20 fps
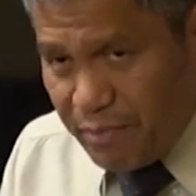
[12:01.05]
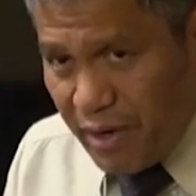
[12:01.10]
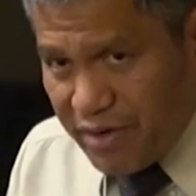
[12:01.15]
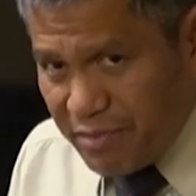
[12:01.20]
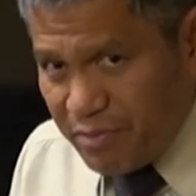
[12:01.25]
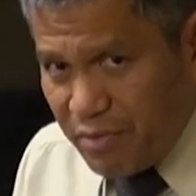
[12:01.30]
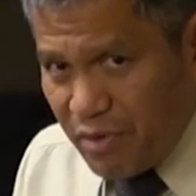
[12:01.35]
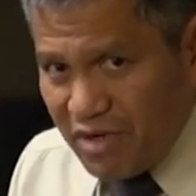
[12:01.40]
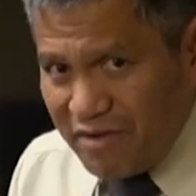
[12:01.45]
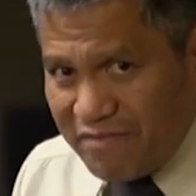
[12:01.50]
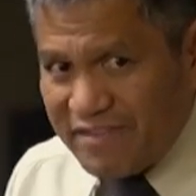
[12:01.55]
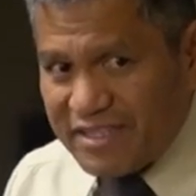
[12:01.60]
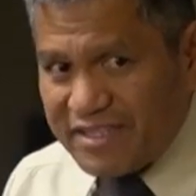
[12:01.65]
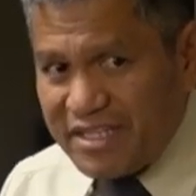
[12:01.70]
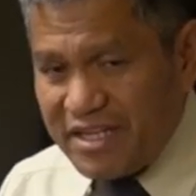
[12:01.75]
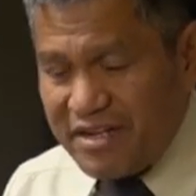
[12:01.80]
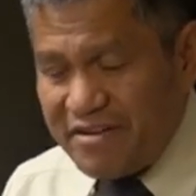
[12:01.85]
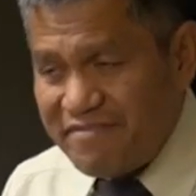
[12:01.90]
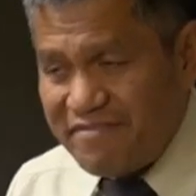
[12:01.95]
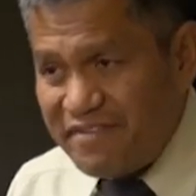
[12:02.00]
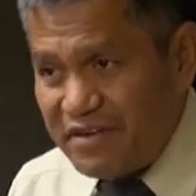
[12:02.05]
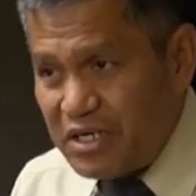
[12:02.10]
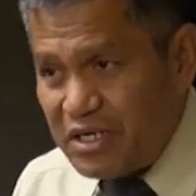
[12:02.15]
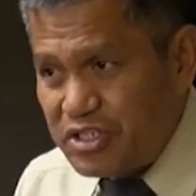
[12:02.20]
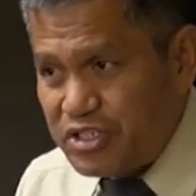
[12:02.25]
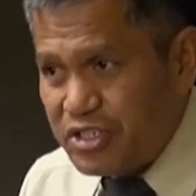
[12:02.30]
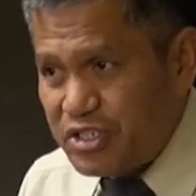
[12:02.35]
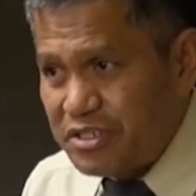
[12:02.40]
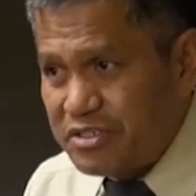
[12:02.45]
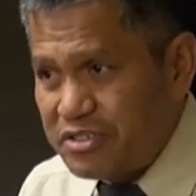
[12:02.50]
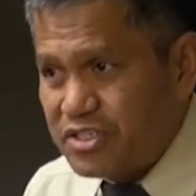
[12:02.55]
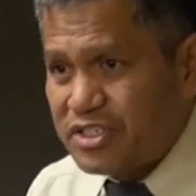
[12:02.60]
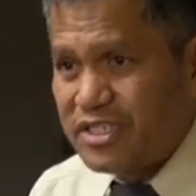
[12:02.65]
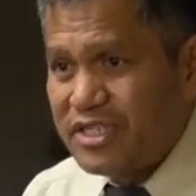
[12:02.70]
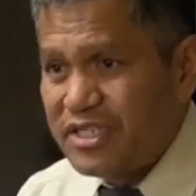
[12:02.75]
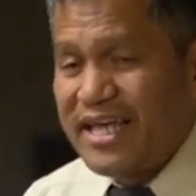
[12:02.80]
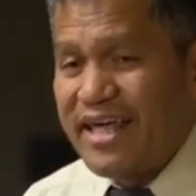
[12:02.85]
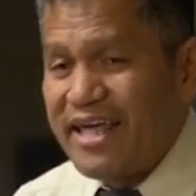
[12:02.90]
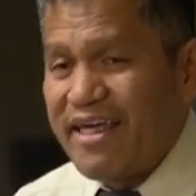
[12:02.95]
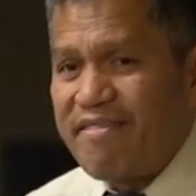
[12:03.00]
of the 10 virgins,
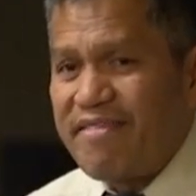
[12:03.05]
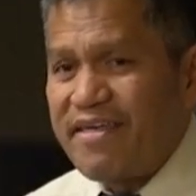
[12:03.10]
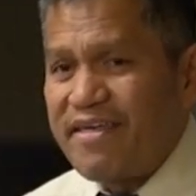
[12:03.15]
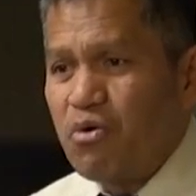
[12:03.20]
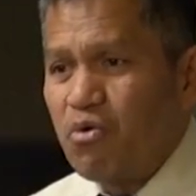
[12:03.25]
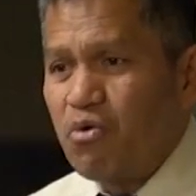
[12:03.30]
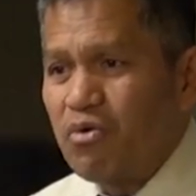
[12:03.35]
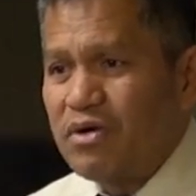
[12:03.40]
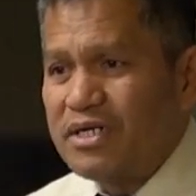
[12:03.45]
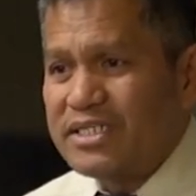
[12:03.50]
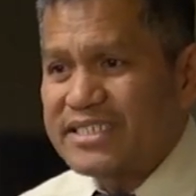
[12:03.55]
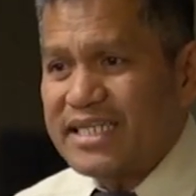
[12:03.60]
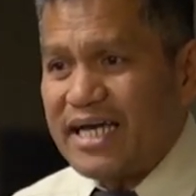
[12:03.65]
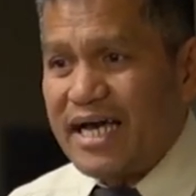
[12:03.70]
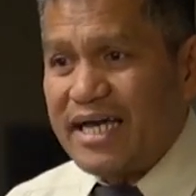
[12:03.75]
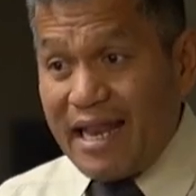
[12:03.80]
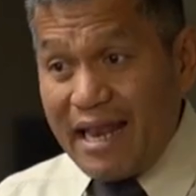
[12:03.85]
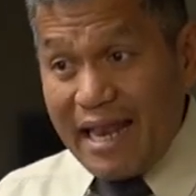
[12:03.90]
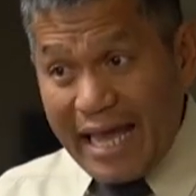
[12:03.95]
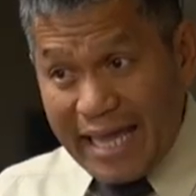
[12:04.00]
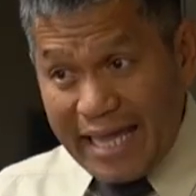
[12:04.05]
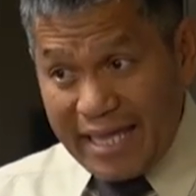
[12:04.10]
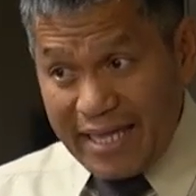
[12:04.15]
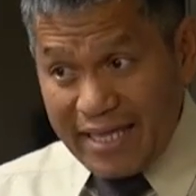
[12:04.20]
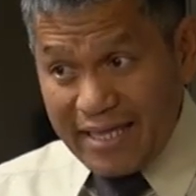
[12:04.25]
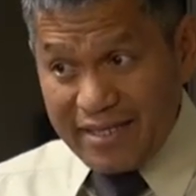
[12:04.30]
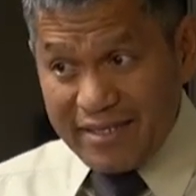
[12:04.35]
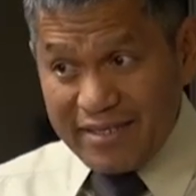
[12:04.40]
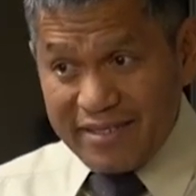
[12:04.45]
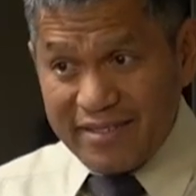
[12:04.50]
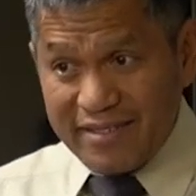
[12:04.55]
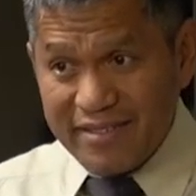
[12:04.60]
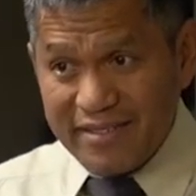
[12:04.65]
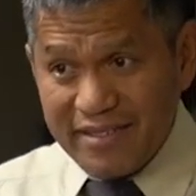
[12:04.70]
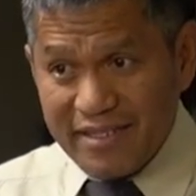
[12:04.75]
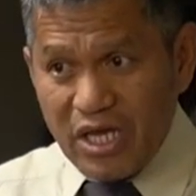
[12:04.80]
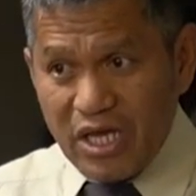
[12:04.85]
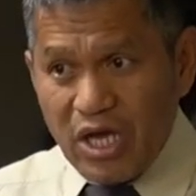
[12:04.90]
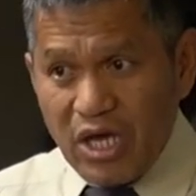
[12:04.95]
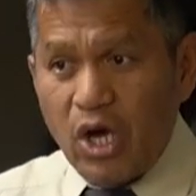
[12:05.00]
there was a delay.
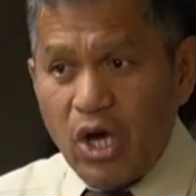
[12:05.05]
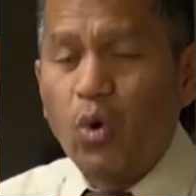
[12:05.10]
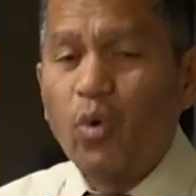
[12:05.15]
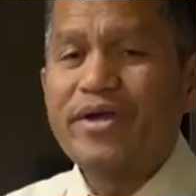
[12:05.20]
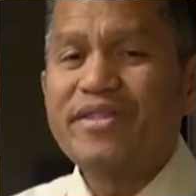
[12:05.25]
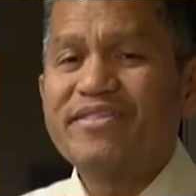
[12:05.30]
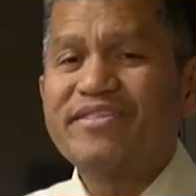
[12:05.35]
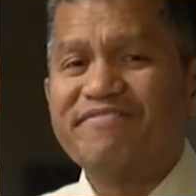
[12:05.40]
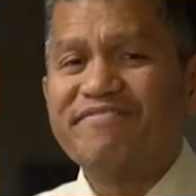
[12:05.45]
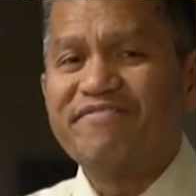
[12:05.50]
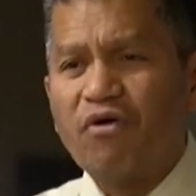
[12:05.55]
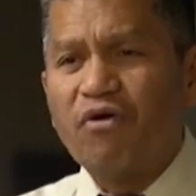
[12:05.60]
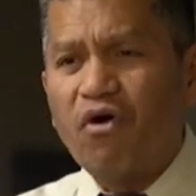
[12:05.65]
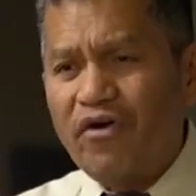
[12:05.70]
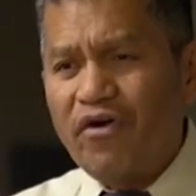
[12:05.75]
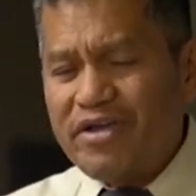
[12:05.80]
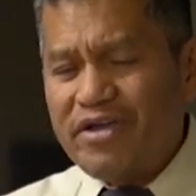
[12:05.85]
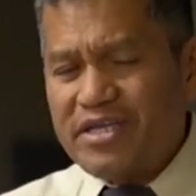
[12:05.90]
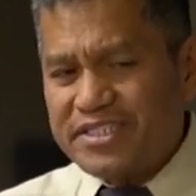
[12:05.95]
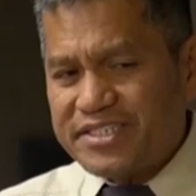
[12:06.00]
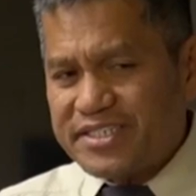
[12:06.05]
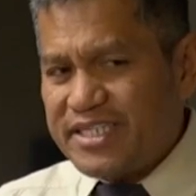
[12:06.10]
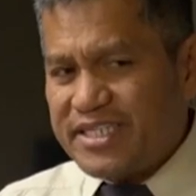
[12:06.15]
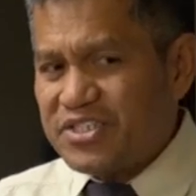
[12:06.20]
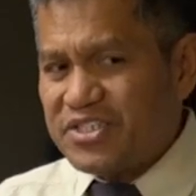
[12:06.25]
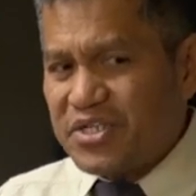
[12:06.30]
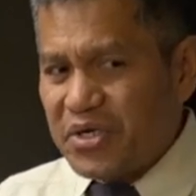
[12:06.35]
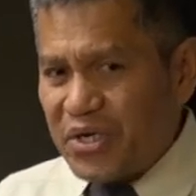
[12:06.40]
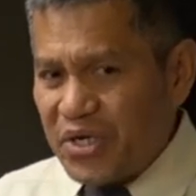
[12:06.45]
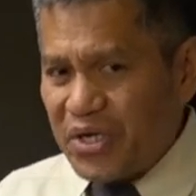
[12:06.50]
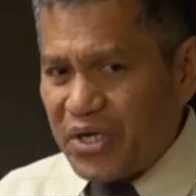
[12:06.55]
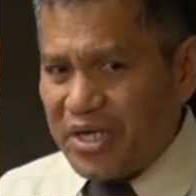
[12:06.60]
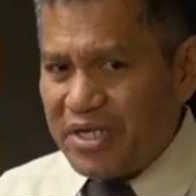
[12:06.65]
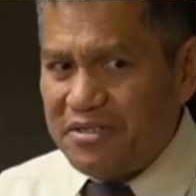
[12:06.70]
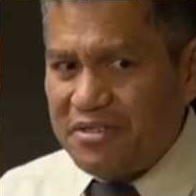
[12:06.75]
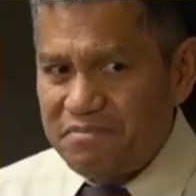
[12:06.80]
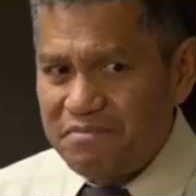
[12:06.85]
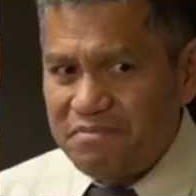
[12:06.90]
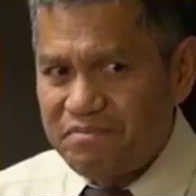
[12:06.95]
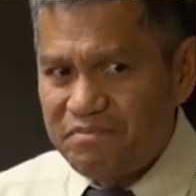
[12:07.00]
When the voice is heard,
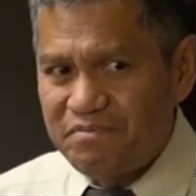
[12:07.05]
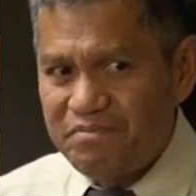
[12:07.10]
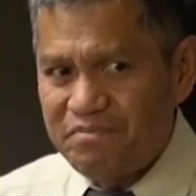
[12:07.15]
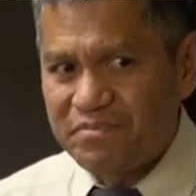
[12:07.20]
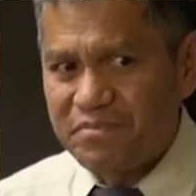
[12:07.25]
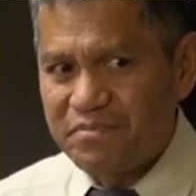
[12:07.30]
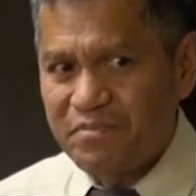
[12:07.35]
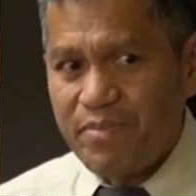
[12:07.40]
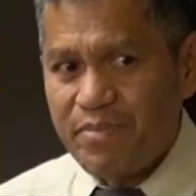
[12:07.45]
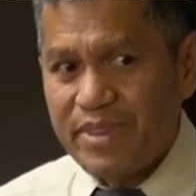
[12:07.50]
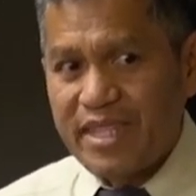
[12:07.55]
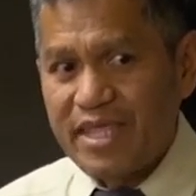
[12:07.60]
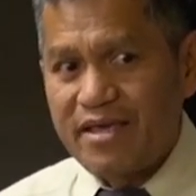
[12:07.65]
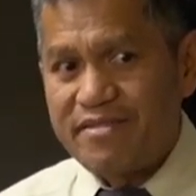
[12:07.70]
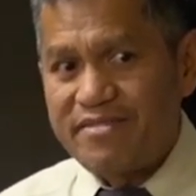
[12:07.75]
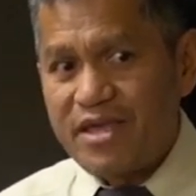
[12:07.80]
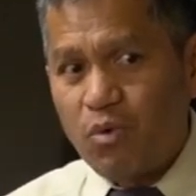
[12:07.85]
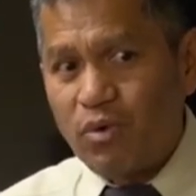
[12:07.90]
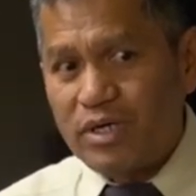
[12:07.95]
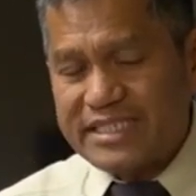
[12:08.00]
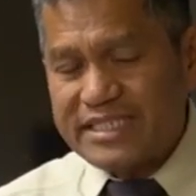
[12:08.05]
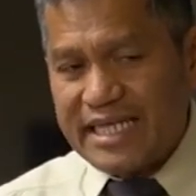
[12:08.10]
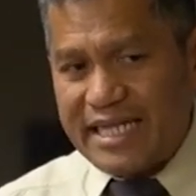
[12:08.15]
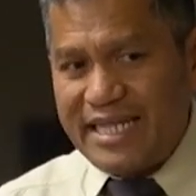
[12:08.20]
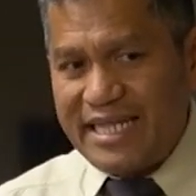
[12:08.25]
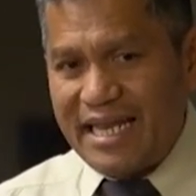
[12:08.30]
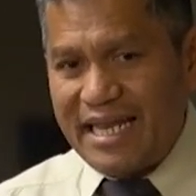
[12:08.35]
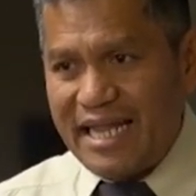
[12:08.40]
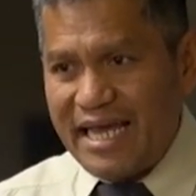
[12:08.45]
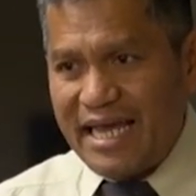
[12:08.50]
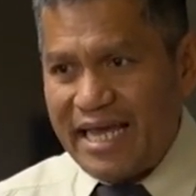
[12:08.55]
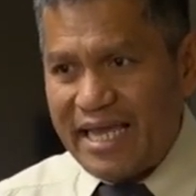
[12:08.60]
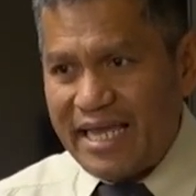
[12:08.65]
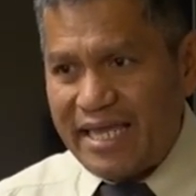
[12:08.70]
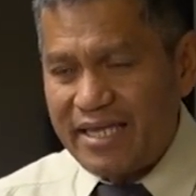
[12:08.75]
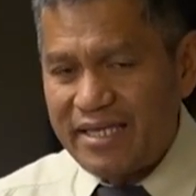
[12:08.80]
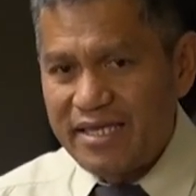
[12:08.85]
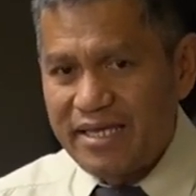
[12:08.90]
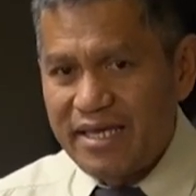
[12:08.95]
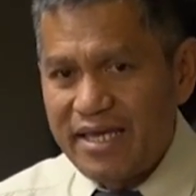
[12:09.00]
there was a delay.
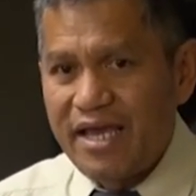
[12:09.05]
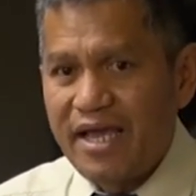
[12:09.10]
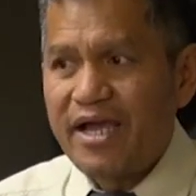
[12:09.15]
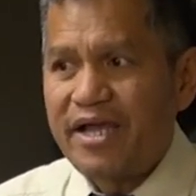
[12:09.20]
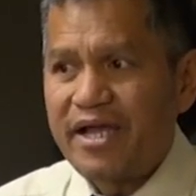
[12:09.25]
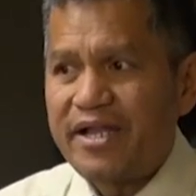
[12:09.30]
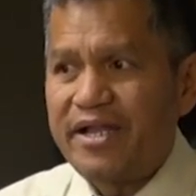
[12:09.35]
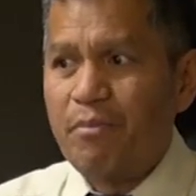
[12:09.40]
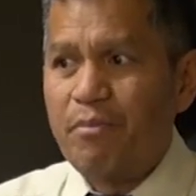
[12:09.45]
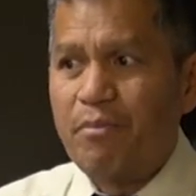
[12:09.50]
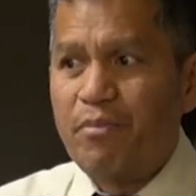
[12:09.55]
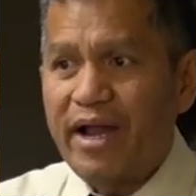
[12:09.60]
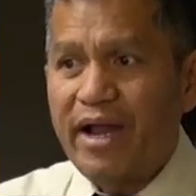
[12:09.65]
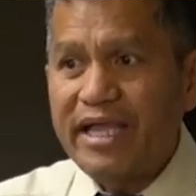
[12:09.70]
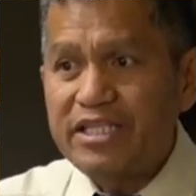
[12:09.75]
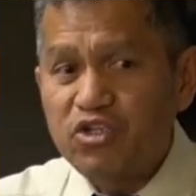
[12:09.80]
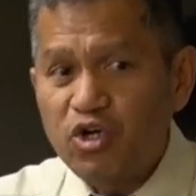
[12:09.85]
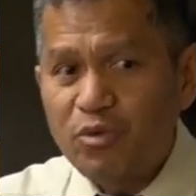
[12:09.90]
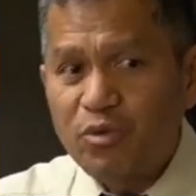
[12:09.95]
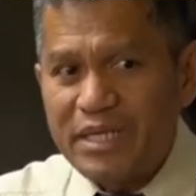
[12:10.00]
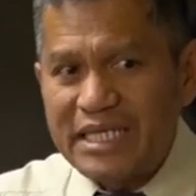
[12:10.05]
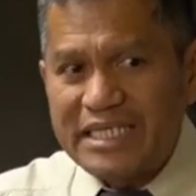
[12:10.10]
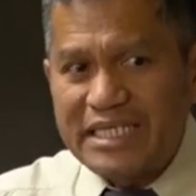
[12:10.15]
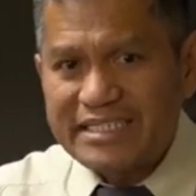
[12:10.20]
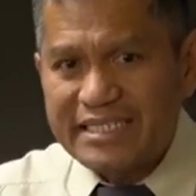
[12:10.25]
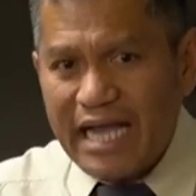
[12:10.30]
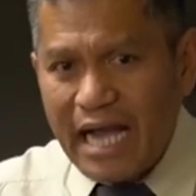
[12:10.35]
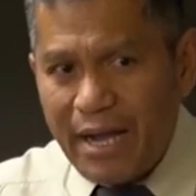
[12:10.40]
The bridegroom is coming.